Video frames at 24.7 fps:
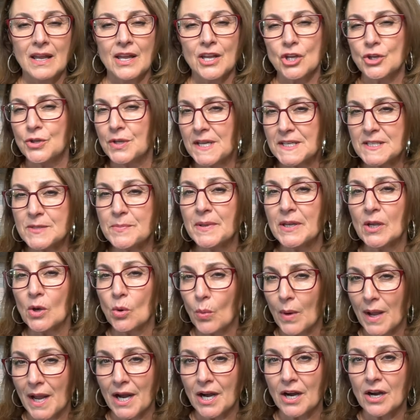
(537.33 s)
You need to be
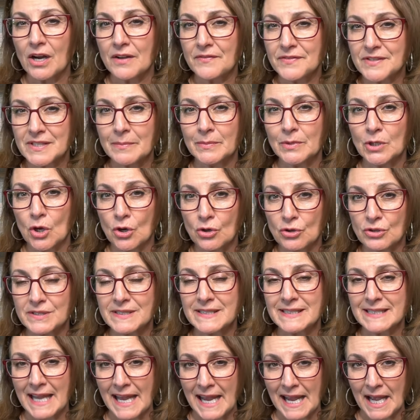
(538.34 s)
aware of some local
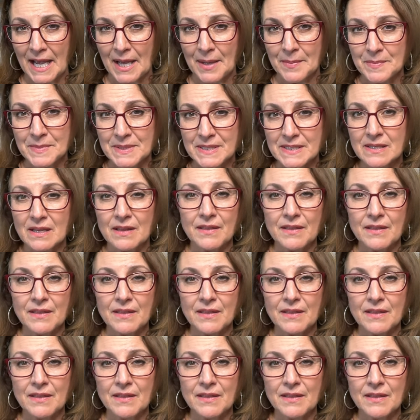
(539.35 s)
scams.